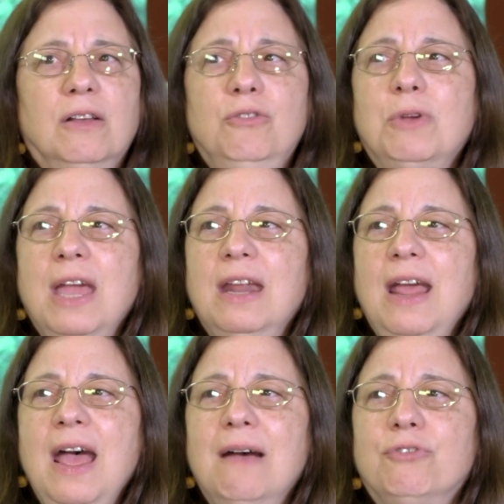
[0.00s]
you can't
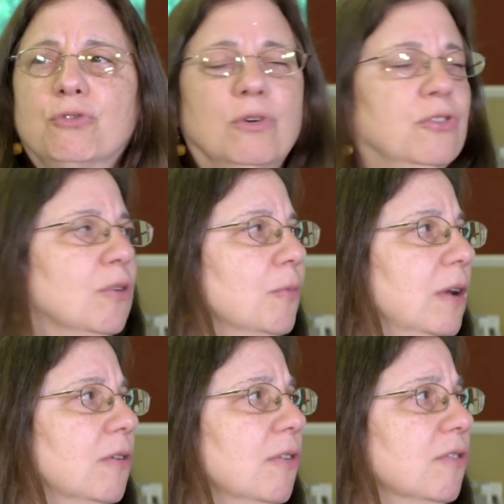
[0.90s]
have short-term
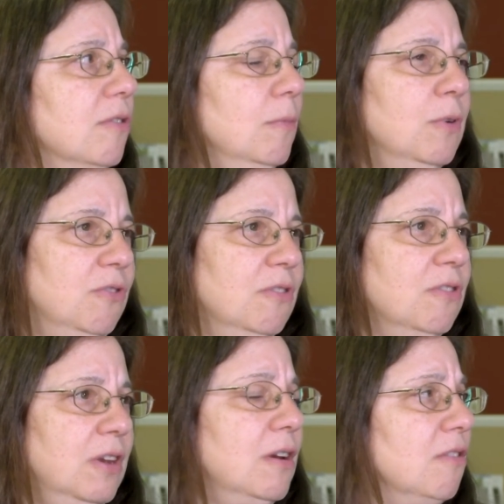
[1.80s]
rentals, which the
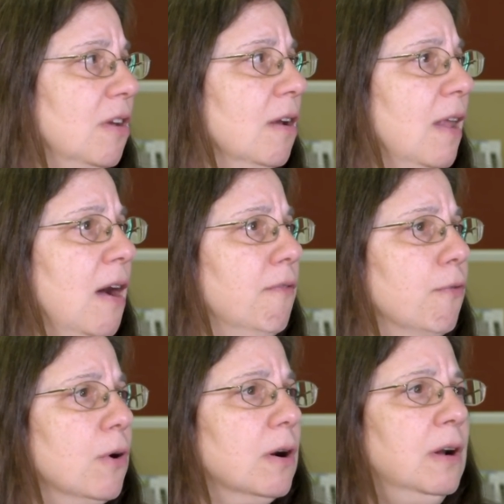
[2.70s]
city does not allow,
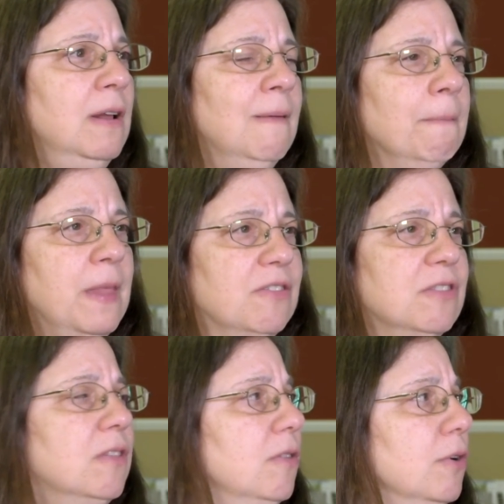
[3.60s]
for less
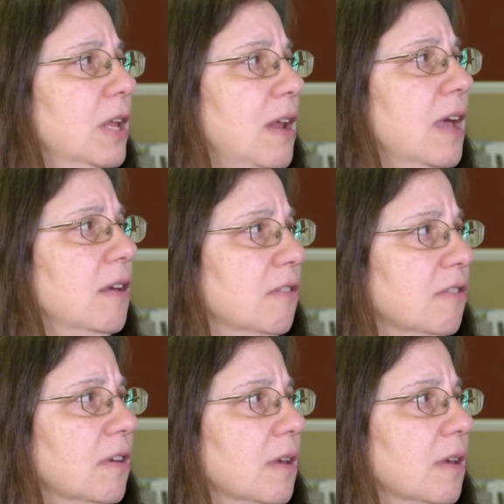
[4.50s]
than 30 days.